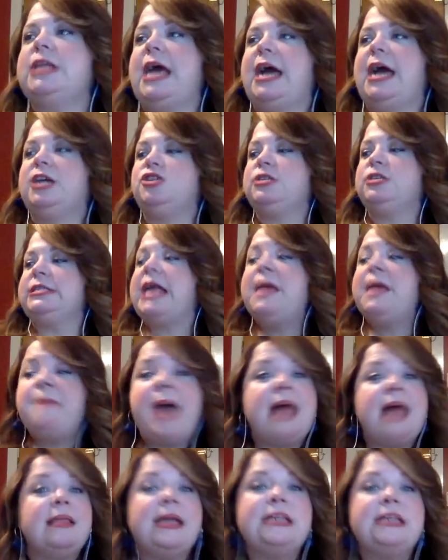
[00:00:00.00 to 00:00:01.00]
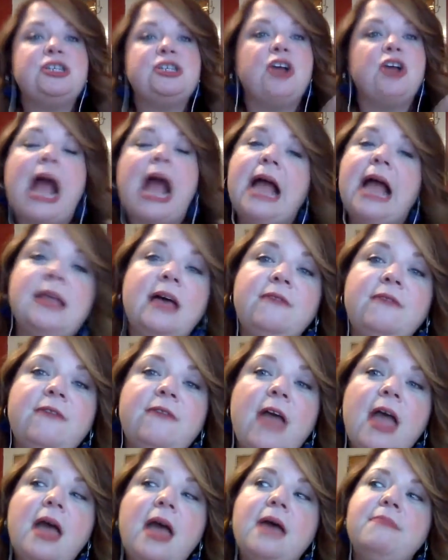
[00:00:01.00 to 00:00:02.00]
actress. And Matt Lanter. I love
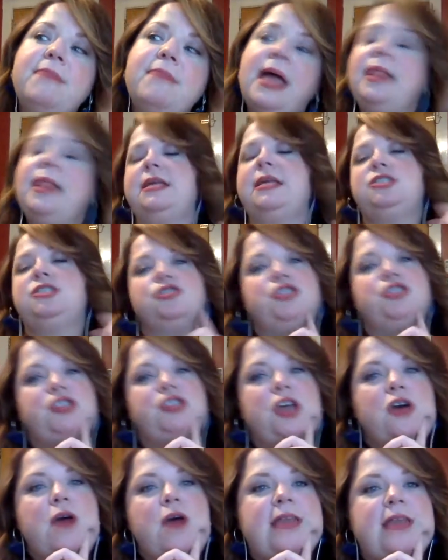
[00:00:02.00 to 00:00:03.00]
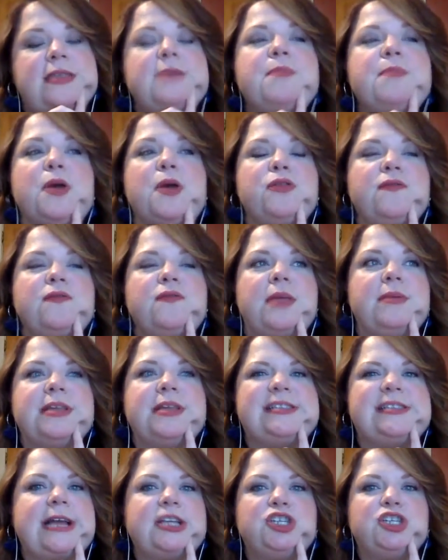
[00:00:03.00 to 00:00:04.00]
Matt Lanter. So I think both of them
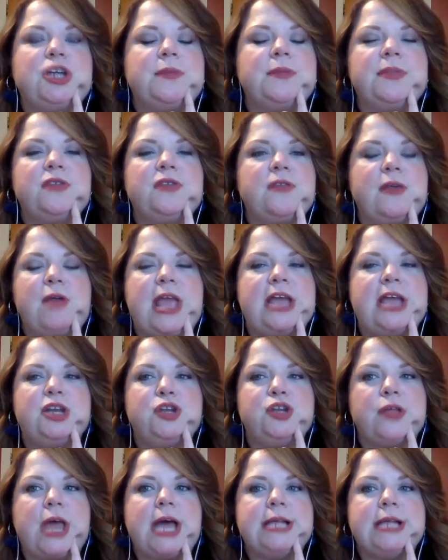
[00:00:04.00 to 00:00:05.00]
get snatched up if they can't do that.